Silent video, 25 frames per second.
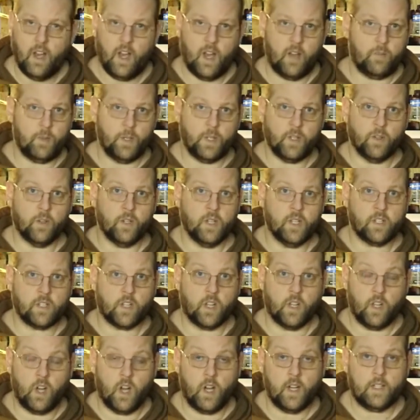I've been doing this
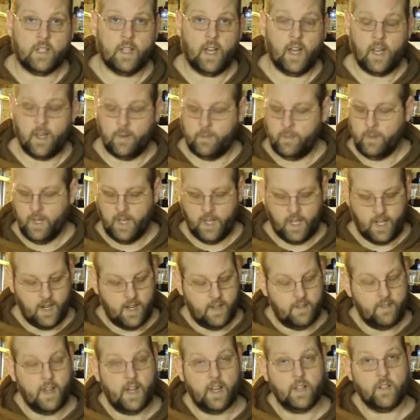a long time, and
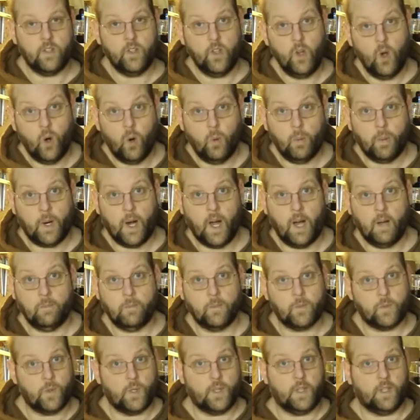I've had no
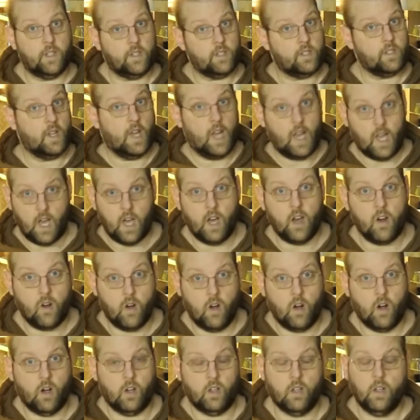problems with this at
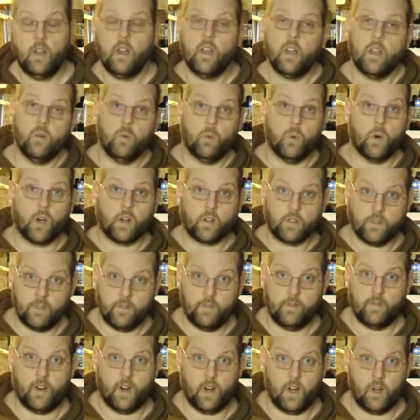all. It works
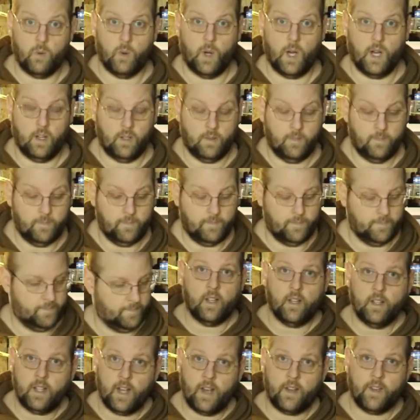very well.
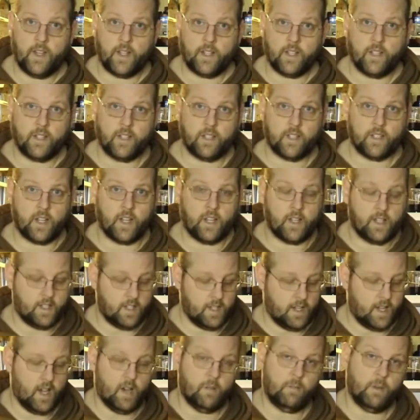Now that this is
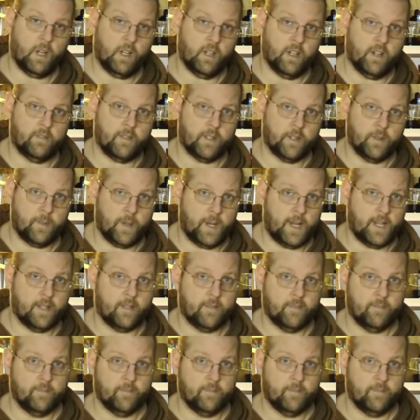done, I'm going to level the bed.